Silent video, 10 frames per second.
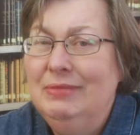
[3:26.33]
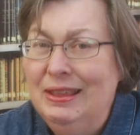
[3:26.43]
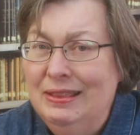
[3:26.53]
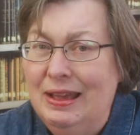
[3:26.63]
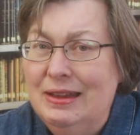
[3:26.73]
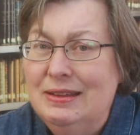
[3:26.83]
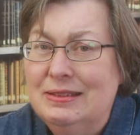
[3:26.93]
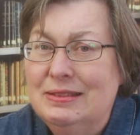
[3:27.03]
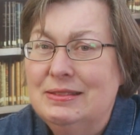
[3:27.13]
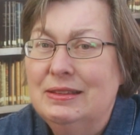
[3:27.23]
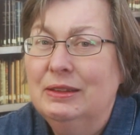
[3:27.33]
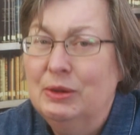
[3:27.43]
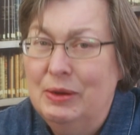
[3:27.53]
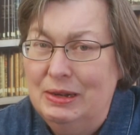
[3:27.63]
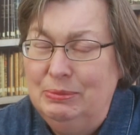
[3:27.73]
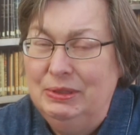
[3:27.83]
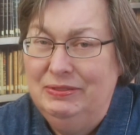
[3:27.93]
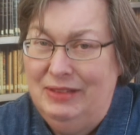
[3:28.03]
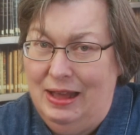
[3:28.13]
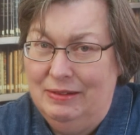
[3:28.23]
That is incredibly
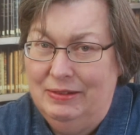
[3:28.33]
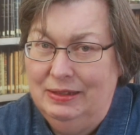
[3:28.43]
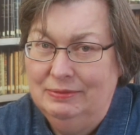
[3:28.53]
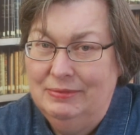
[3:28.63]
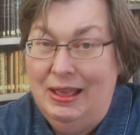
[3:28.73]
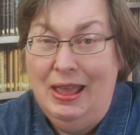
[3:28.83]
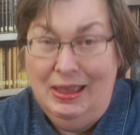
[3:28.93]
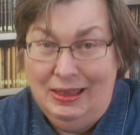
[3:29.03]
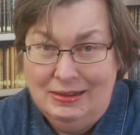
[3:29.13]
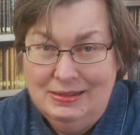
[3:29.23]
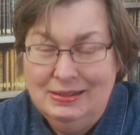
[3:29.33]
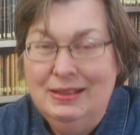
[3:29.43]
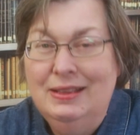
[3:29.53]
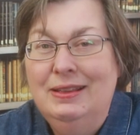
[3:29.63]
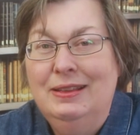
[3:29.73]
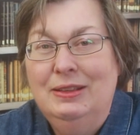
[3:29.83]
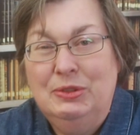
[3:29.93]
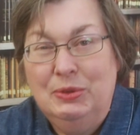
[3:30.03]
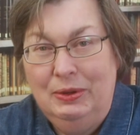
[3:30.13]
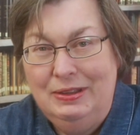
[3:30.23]
flattering. And
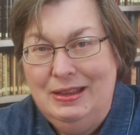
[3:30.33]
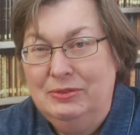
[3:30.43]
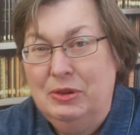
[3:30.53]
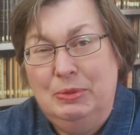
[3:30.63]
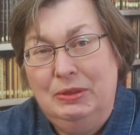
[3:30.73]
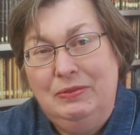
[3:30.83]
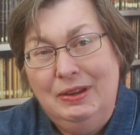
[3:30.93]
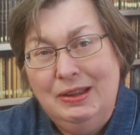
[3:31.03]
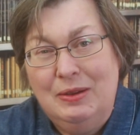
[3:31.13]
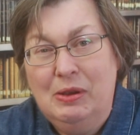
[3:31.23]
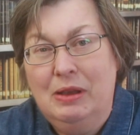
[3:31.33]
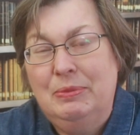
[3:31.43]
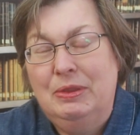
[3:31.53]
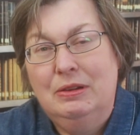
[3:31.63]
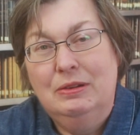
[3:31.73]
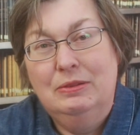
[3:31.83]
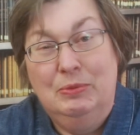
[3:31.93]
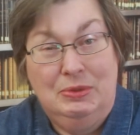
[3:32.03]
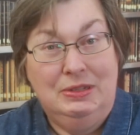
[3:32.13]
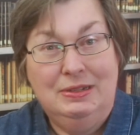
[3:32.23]
shortly after I put the video up, there
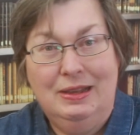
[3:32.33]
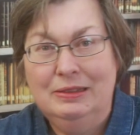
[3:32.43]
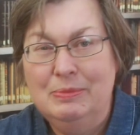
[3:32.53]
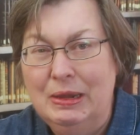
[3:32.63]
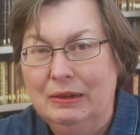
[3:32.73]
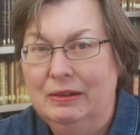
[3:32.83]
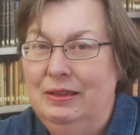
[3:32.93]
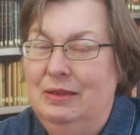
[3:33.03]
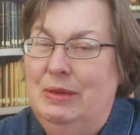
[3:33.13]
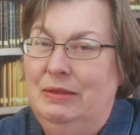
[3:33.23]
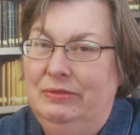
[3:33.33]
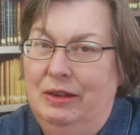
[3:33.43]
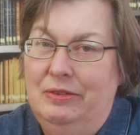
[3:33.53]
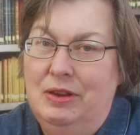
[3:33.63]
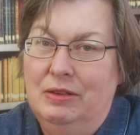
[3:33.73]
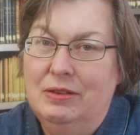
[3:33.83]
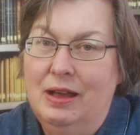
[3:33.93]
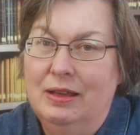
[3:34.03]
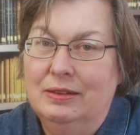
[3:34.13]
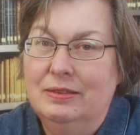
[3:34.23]
was a documentary about Flannery
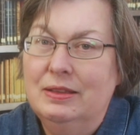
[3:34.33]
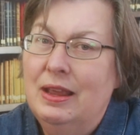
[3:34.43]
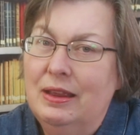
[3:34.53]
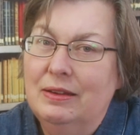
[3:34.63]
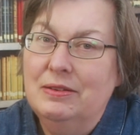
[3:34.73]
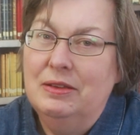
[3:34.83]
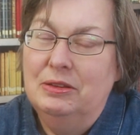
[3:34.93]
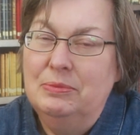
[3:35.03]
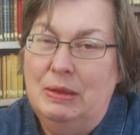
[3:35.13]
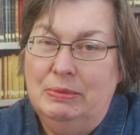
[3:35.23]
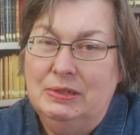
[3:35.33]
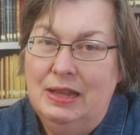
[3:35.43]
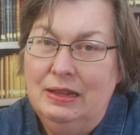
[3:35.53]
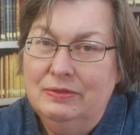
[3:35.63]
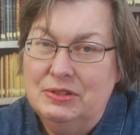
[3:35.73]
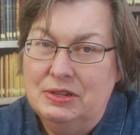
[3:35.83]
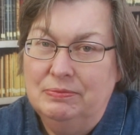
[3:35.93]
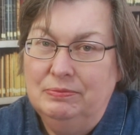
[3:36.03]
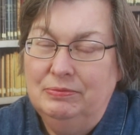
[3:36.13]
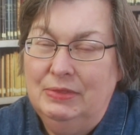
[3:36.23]
O'Connor that aired on public television.